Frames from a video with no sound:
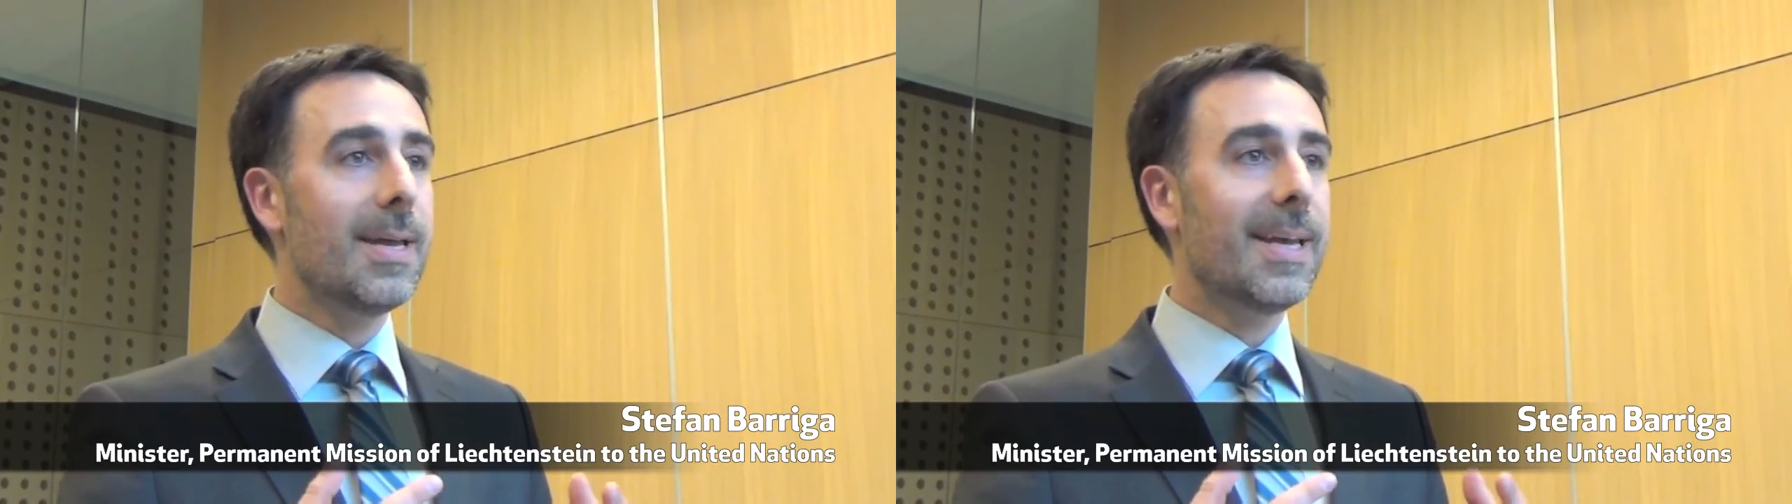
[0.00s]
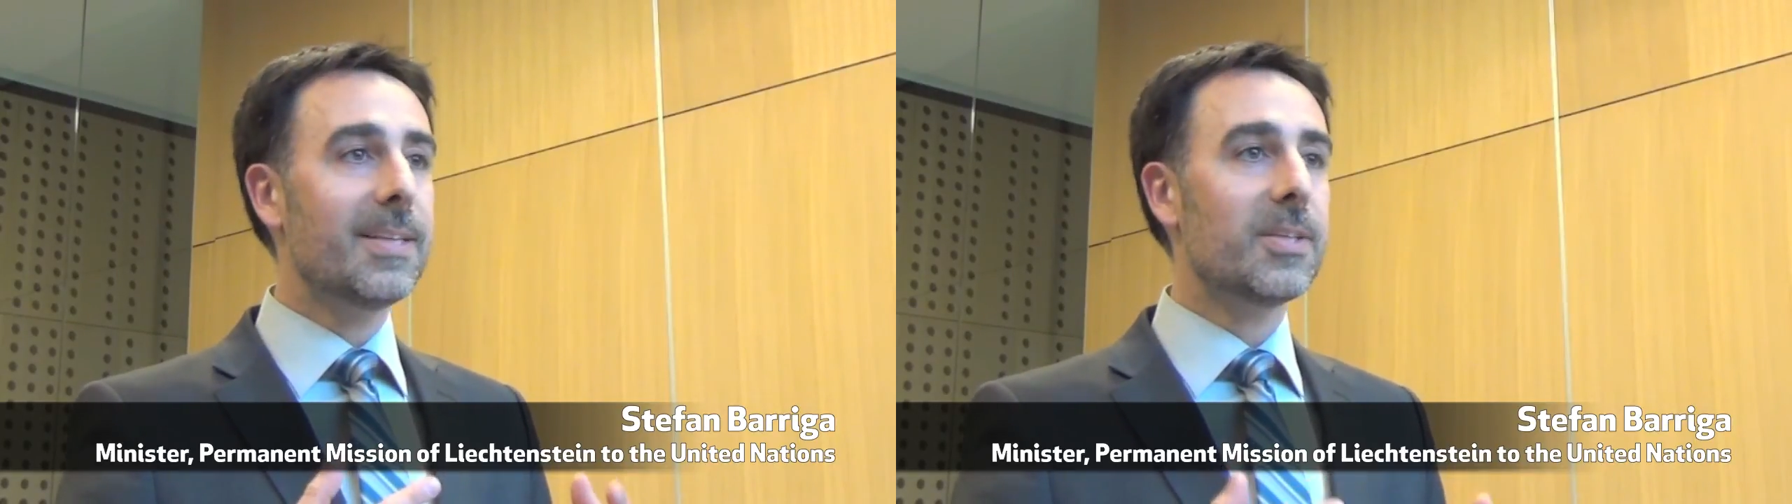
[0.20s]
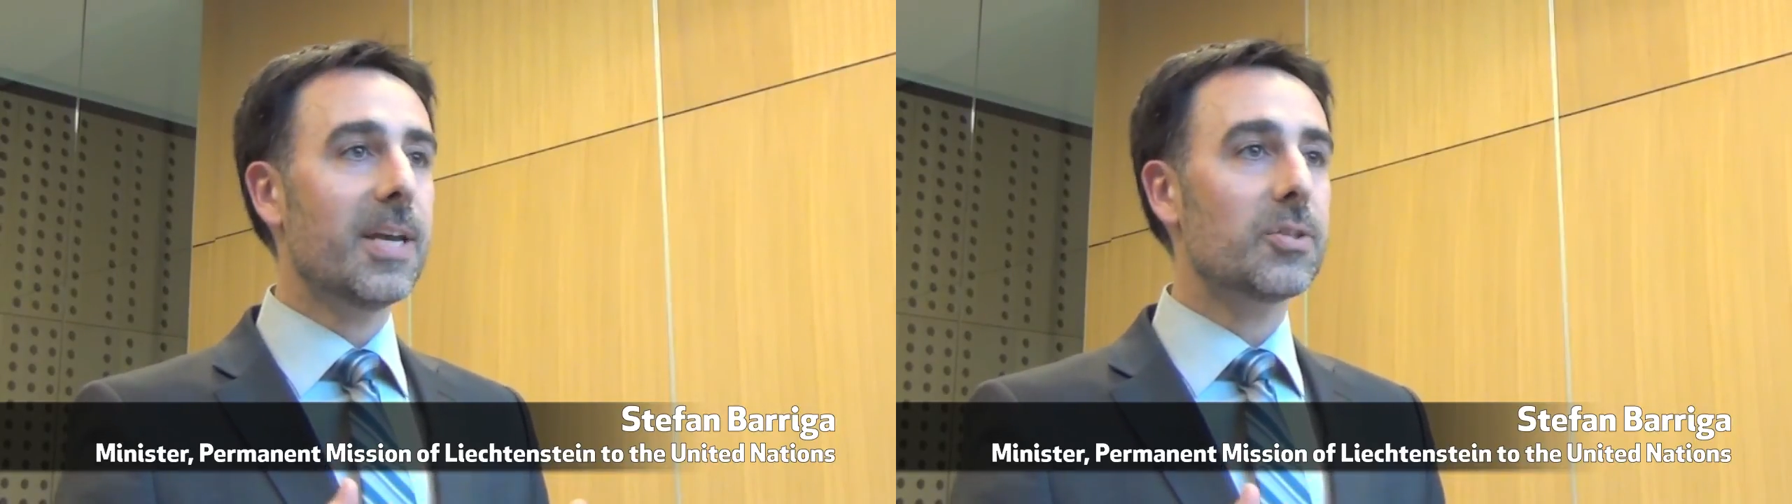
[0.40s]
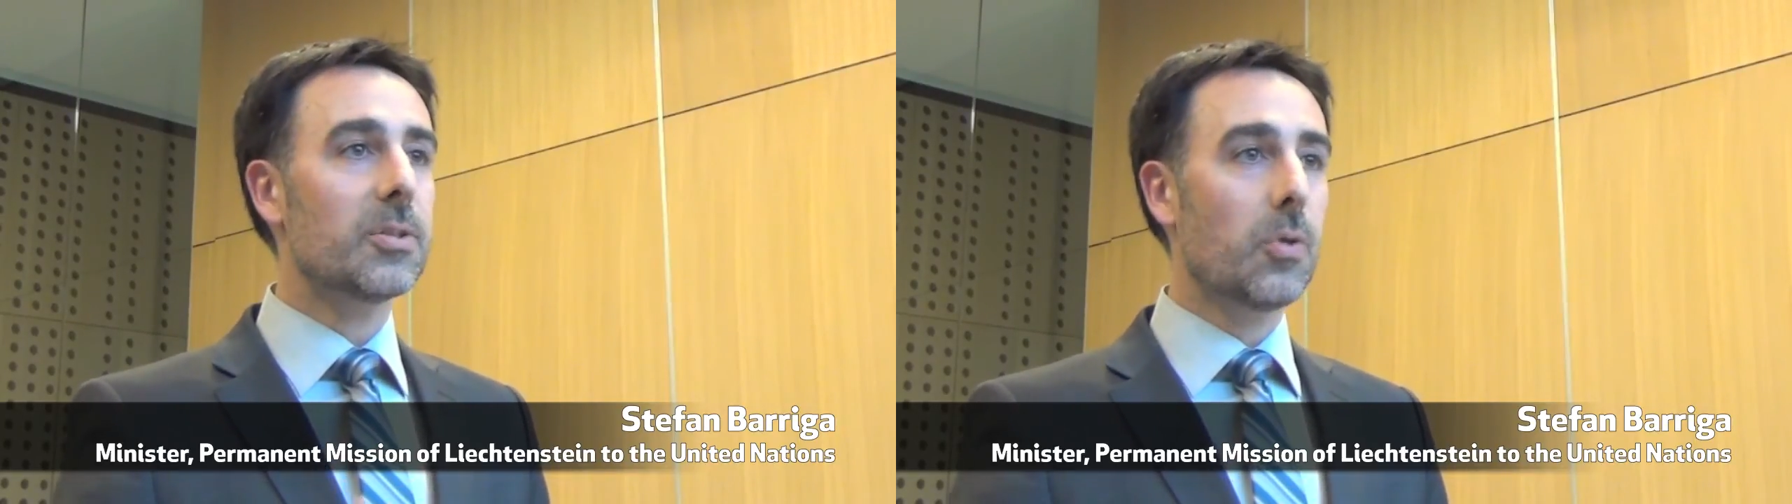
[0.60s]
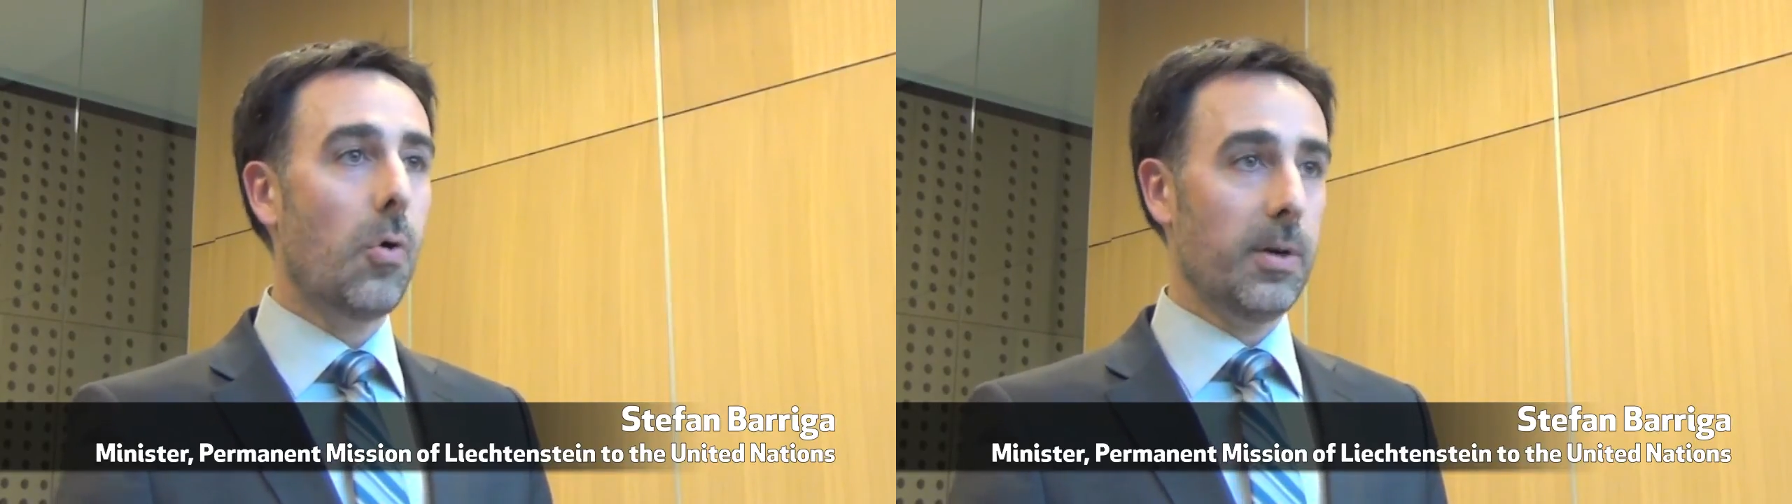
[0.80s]

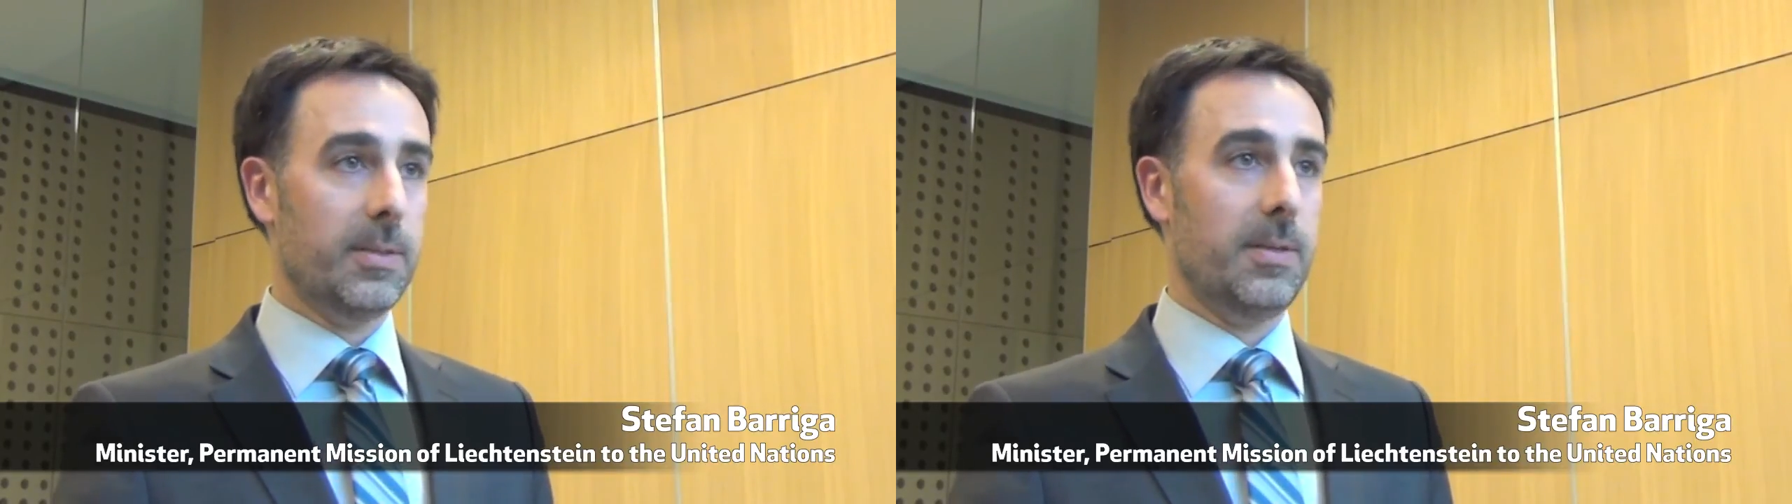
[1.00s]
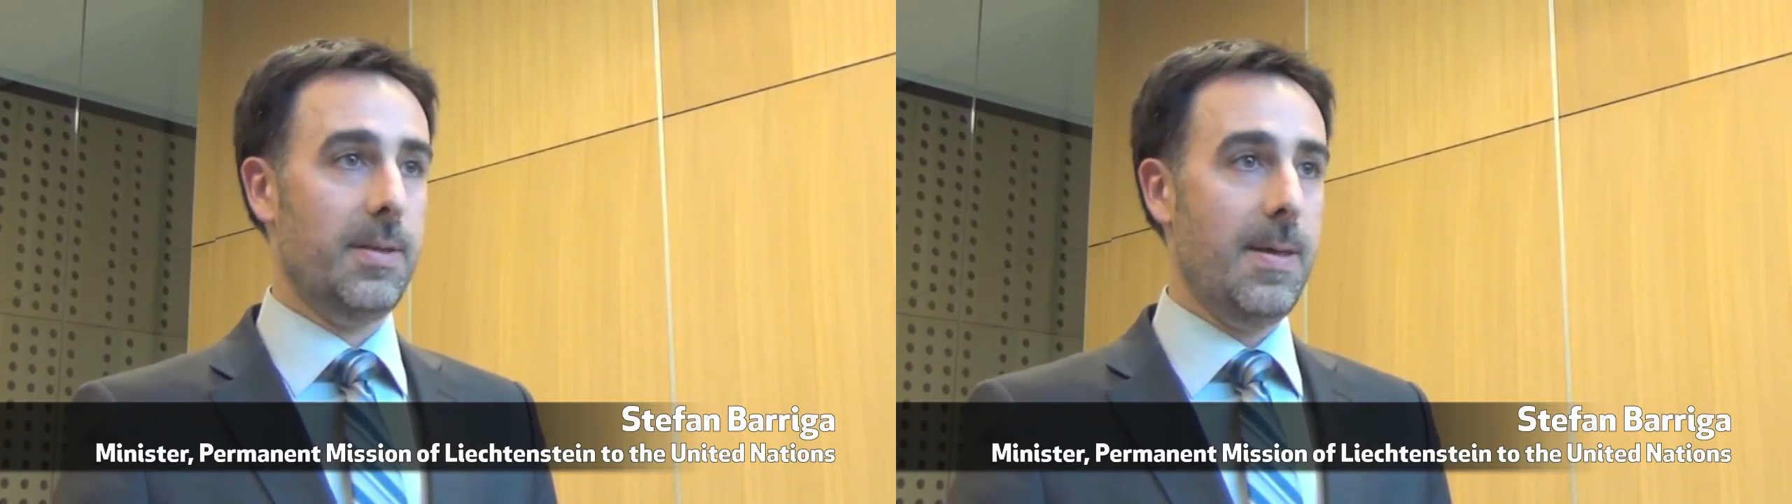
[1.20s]
international court